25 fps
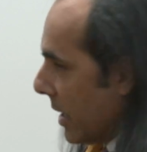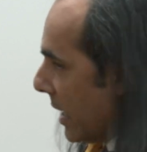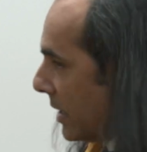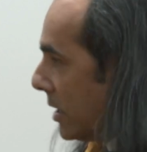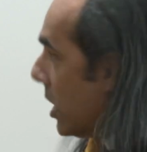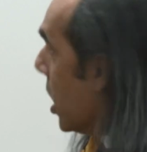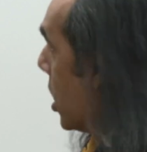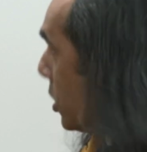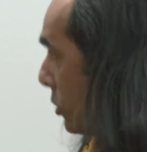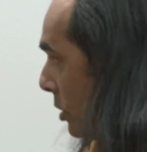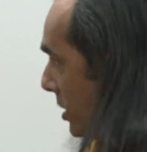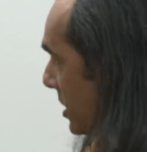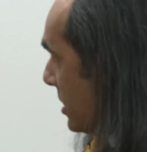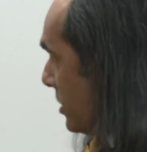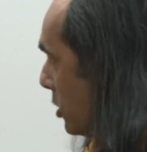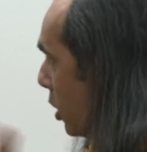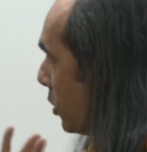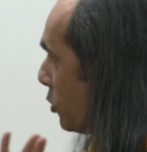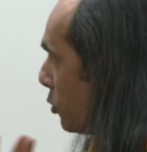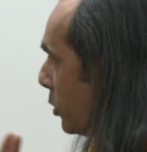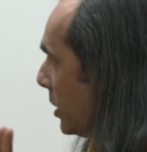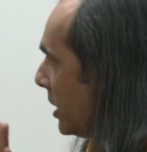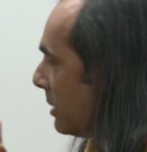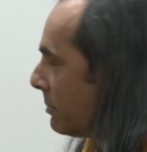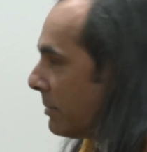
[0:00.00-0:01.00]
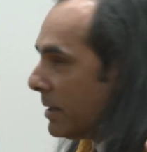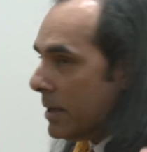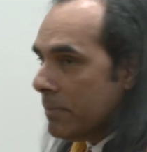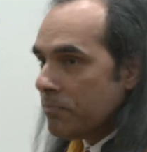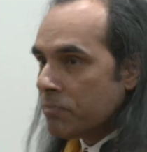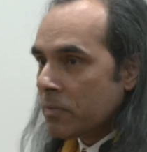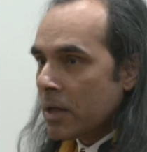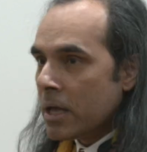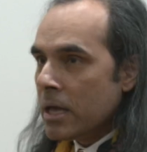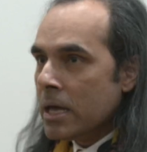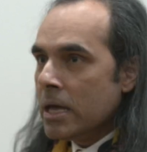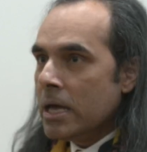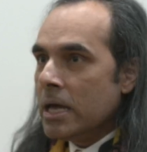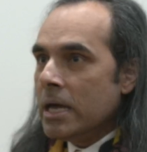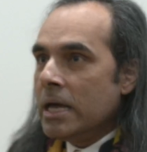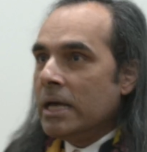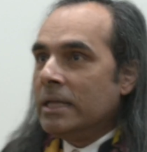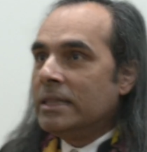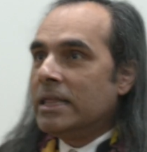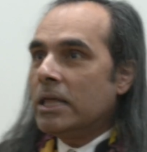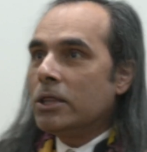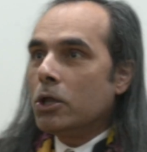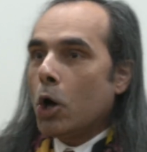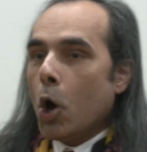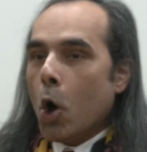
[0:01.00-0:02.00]
right? So it's not only me.
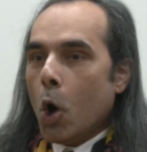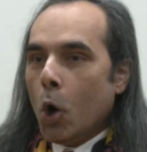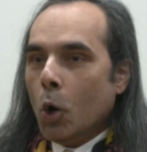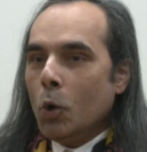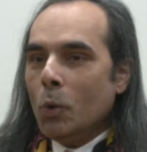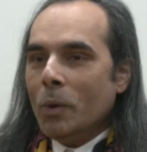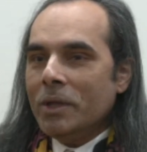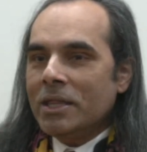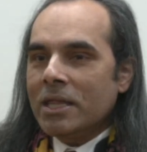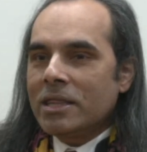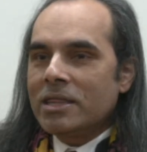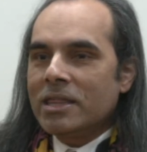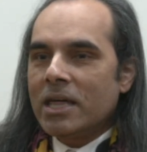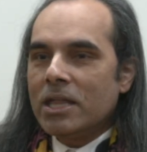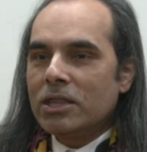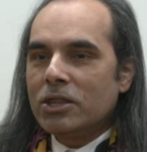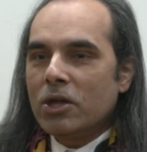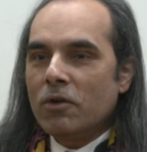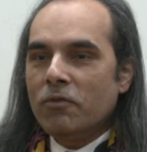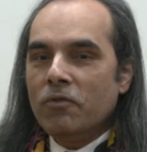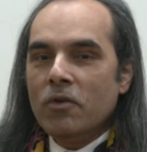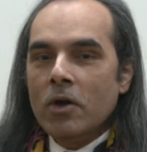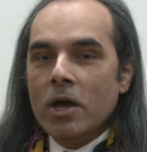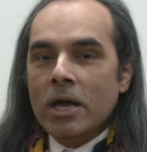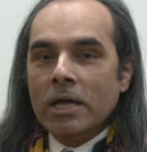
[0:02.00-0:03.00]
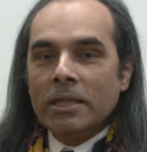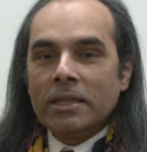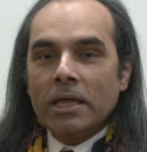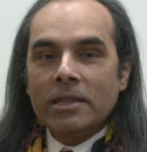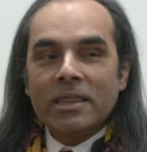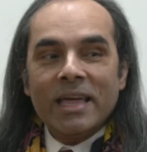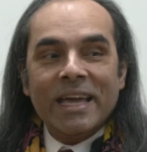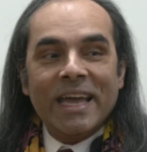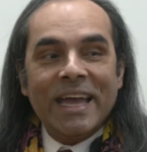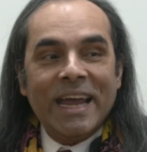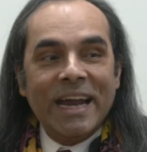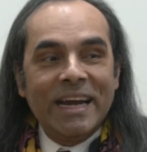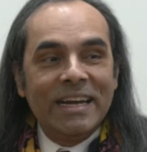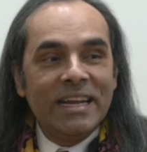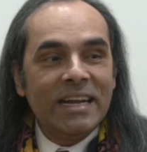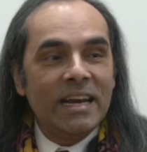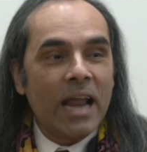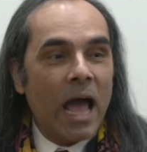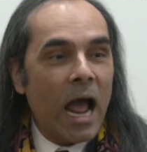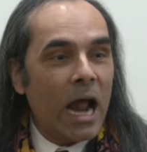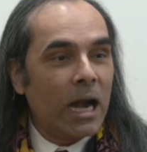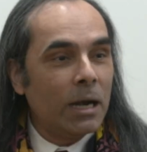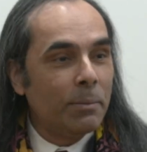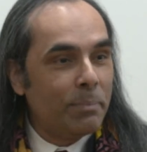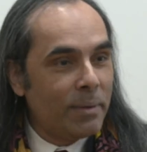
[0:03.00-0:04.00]
There's always a sense of there's a hidden
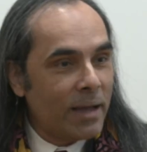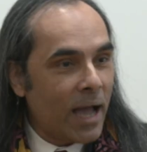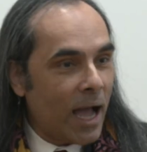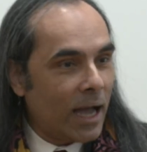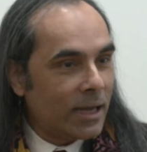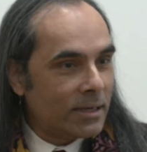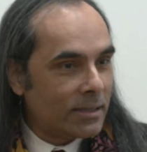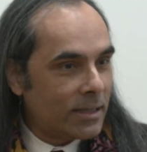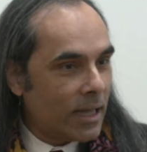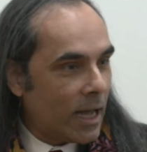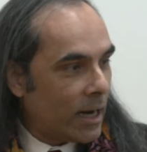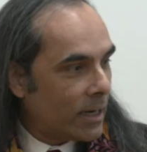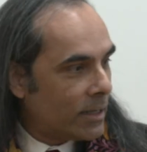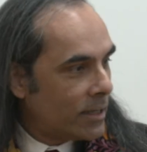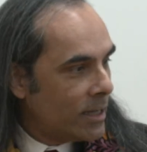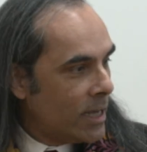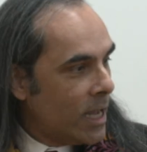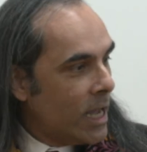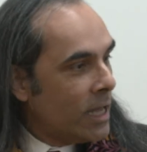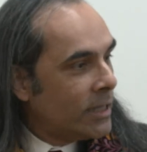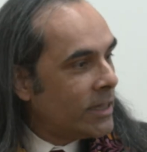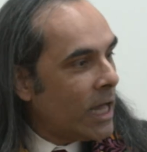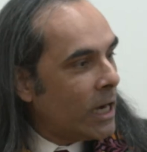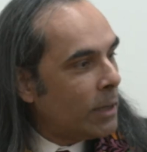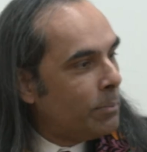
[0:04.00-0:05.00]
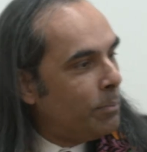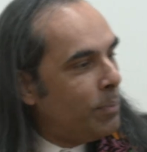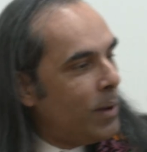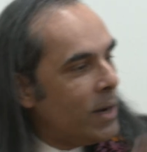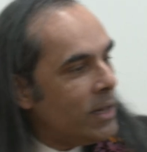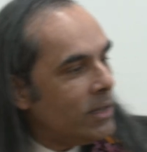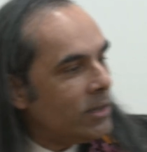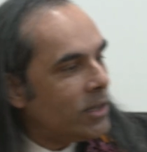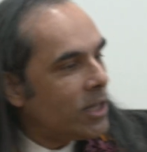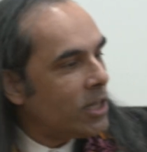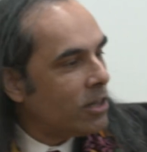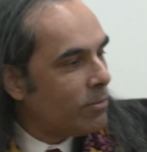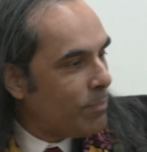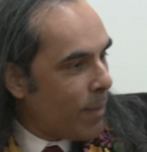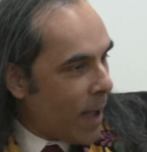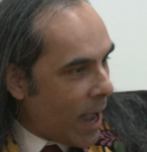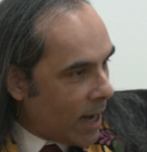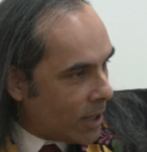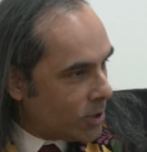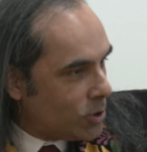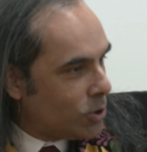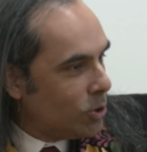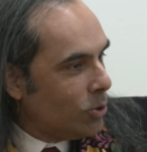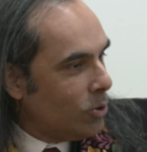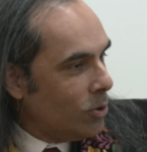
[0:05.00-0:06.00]
hand behind that. That brings us
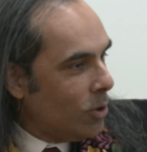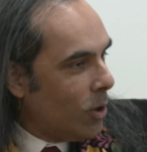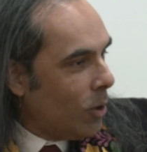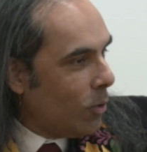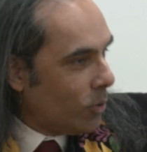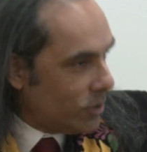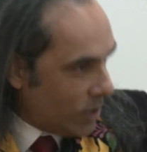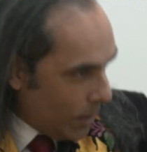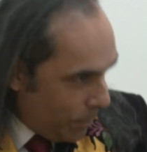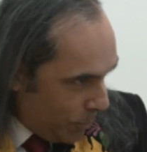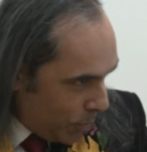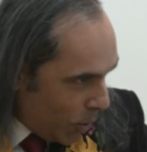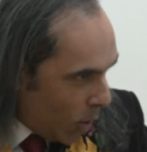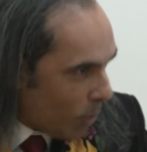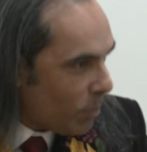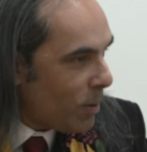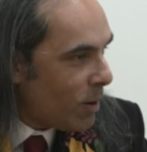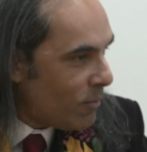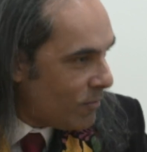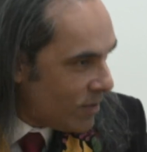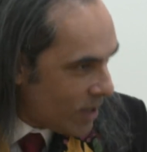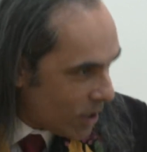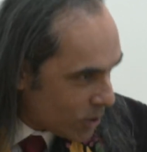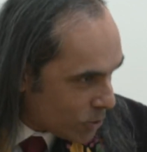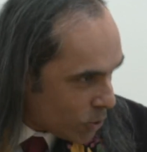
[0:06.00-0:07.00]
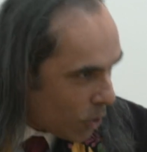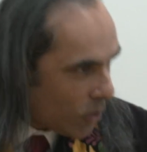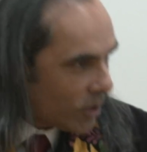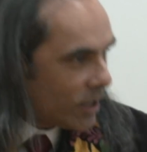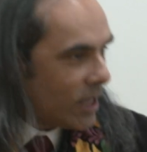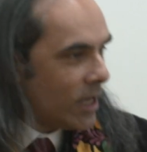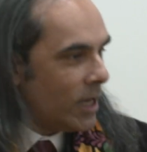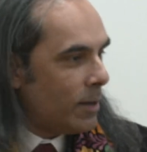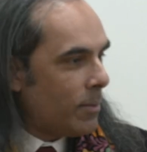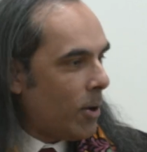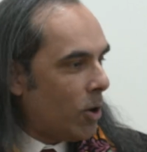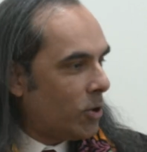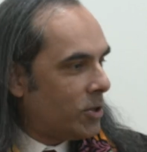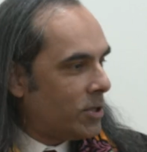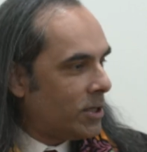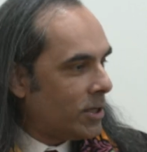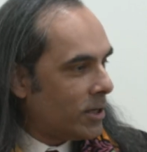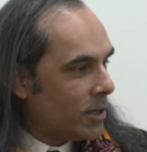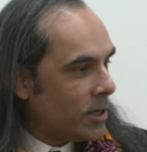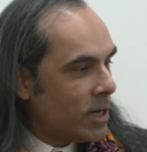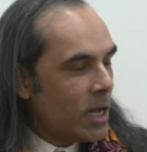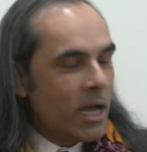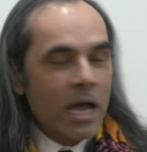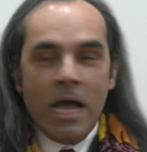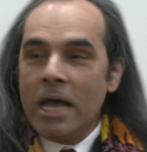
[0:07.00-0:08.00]
back to the problem we are talking about
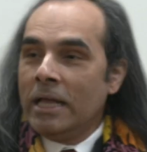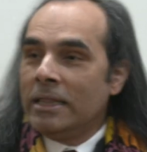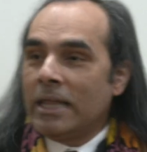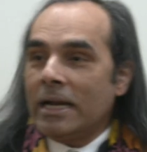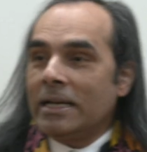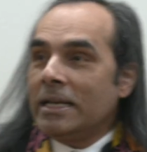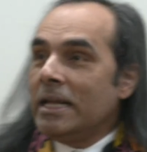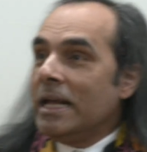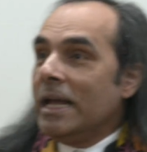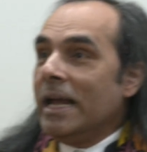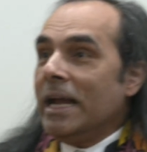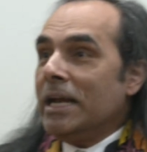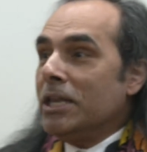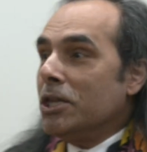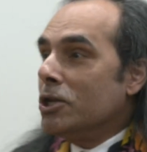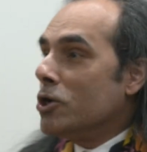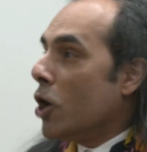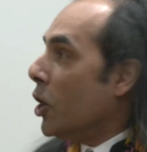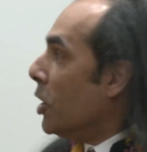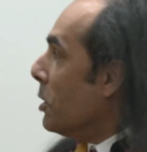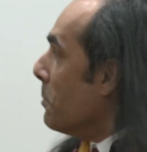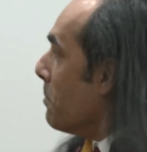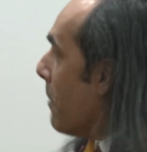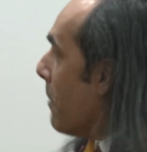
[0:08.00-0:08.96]
here, that it's not